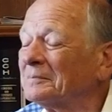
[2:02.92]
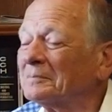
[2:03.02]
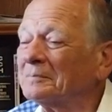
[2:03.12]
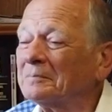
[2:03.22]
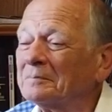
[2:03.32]

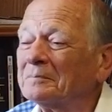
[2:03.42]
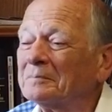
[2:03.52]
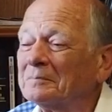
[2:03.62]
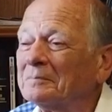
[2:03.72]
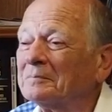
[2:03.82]

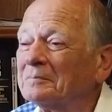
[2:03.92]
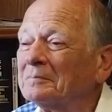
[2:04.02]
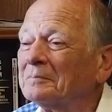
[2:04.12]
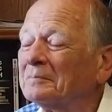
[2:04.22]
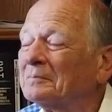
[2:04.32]

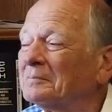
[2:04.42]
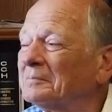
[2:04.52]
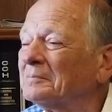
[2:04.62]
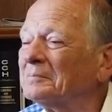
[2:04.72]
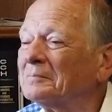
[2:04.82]

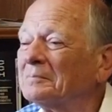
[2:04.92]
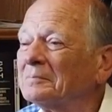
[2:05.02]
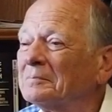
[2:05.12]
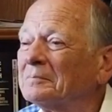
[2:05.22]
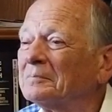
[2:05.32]

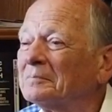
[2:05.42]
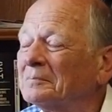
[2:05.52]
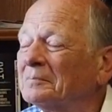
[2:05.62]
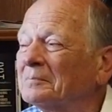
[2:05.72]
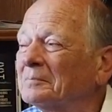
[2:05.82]

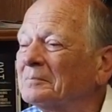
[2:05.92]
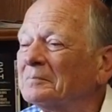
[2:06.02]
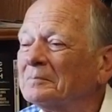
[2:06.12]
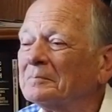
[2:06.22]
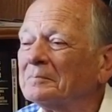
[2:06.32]

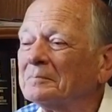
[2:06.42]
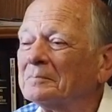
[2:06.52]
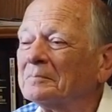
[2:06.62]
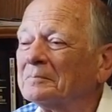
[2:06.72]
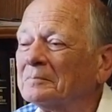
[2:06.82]

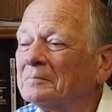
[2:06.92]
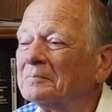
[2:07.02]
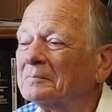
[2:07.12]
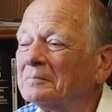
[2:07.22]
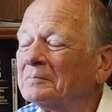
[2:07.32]

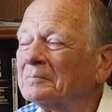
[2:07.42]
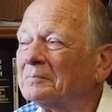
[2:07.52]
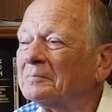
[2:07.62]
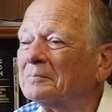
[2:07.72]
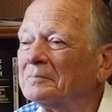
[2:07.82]

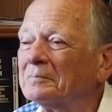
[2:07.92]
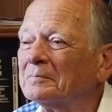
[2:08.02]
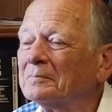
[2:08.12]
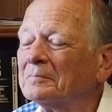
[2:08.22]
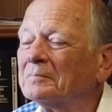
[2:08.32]

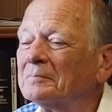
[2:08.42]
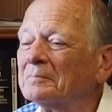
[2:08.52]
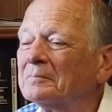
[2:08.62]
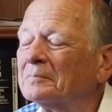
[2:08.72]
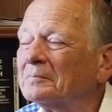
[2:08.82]

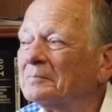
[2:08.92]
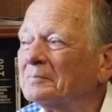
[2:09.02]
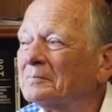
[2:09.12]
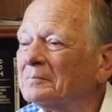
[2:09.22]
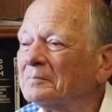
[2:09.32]

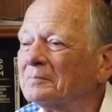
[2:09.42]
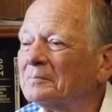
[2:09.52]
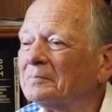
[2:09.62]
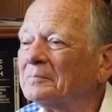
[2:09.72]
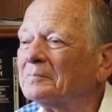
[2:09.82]

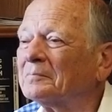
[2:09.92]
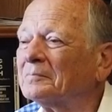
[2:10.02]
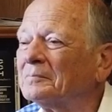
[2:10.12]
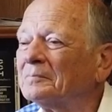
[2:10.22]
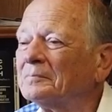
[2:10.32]

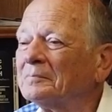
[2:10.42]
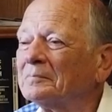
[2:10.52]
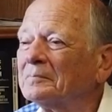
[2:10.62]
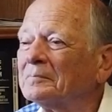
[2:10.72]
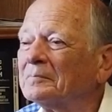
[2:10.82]
[no speech]